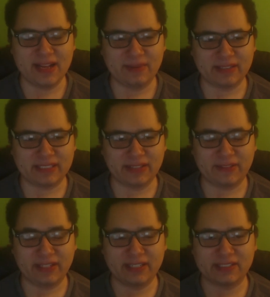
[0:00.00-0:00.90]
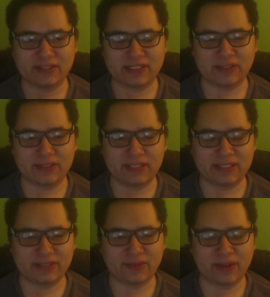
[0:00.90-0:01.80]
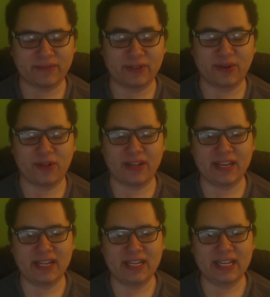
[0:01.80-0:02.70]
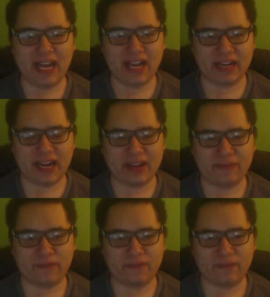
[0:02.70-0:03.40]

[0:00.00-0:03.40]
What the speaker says: but Sithius or Silthis or whatever you call it, got